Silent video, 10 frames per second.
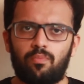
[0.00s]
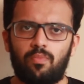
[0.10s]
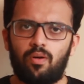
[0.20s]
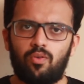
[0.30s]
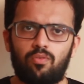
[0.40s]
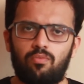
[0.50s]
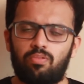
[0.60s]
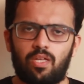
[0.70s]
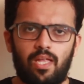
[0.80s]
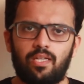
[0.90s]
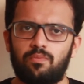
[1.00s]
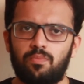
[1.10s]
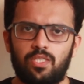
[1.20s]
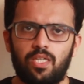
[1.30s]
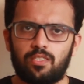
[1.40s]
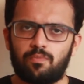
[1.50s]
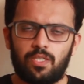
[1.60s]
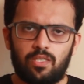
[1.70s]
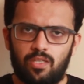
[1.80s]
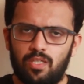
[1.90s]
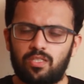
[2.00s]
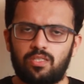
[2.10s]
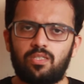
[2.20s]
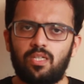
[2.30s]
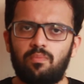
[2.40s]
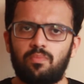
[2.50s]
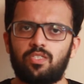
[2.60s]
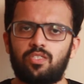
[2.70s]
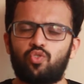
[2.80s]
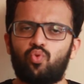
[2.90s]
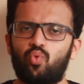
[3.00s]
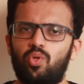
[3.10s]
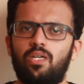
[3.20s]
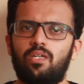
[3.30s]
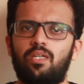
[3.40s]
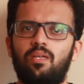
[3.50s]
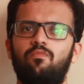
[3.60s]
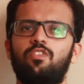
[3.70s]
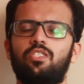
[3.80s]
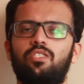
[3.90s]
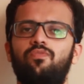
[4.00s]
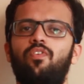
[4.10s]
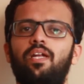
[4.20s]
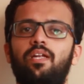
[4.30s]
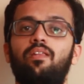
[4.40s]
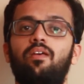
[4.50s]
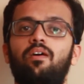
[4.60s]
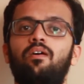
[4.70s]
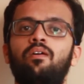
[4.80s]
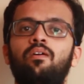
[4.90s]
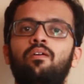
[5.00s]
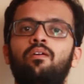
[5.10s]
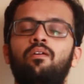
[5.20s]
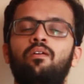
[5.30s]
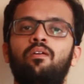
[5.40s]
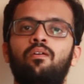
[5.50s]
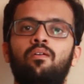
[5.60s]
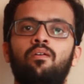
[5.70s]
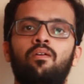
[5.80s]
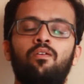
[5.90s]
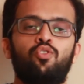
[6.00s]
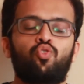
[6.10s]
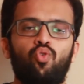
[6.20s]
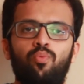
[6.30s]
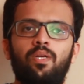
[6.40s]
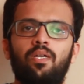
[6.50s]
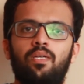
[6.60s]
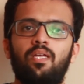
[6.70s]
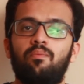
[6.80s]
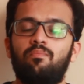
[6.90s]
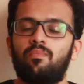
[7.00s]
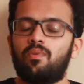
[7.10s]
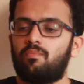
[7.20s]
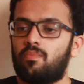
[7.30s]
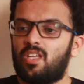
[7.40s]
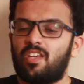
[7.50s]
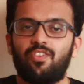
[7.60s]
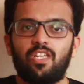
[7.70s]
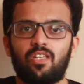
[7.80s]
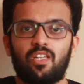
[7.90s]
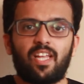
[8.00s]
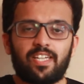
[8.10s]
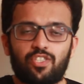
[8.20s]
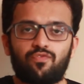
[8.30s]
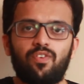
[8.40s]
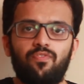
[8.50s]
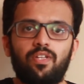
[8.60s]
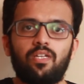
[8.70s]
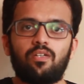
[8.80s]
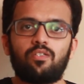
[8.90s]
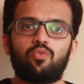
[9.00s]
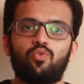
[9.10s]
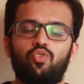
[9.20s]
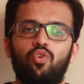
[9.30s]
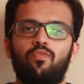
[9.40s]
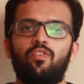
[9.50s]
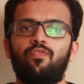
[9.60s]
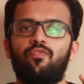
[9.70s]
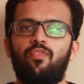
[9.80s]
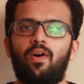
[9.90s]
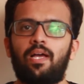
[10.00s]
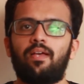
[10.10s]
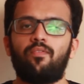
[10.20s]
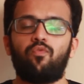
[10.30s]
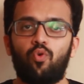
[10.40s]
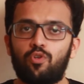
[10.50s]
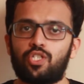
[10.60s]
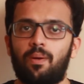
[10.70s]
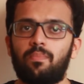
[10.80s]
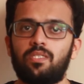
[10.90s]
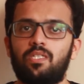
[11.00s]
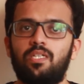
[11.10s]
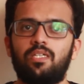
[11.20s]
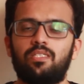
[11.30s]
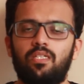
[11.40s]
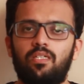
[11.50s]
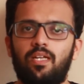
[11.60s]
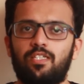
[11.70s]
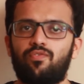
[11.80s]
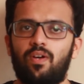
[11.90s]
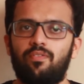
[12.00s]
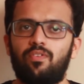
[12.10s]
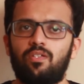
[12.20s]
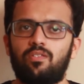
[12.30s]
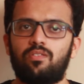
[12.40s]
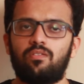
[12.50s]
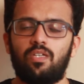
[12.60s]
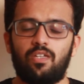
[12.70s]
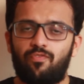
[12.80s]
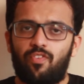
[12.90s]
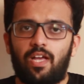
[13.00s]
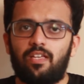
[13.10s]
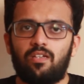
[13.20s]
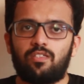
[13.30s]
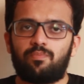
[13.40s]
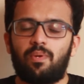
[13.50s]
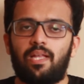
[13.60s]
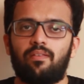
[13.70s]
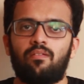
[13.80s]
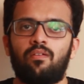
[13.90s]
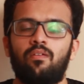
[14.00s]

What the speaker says: about careless mistakes, but this team is truly a team which has defined an era. Show me a team even in the next 50 years who's going to win 4 Champions Leagues in the next 5 years, in a 5-year span.